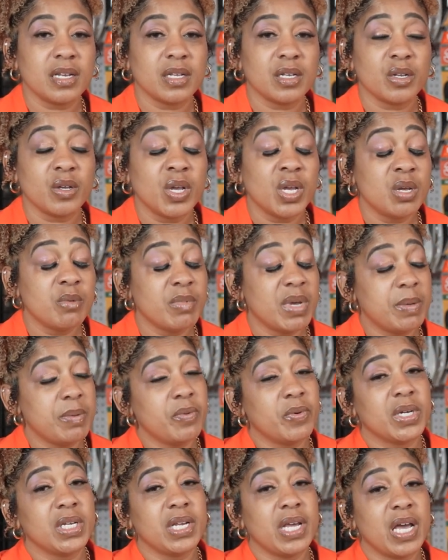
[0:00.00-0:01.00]
and maybe
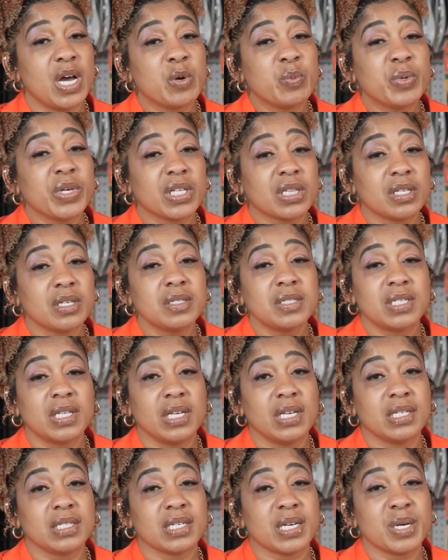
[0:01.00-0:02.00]
one day I'll pick those
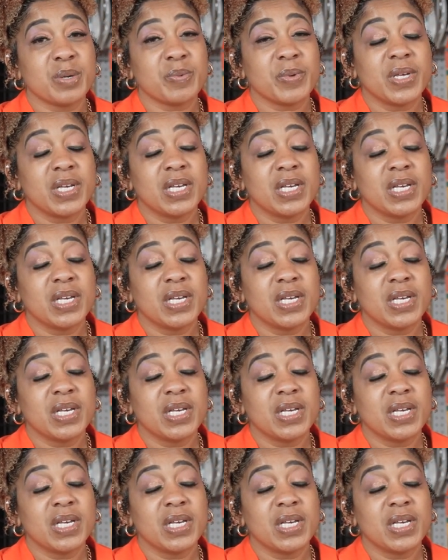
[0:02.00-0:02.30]
things up.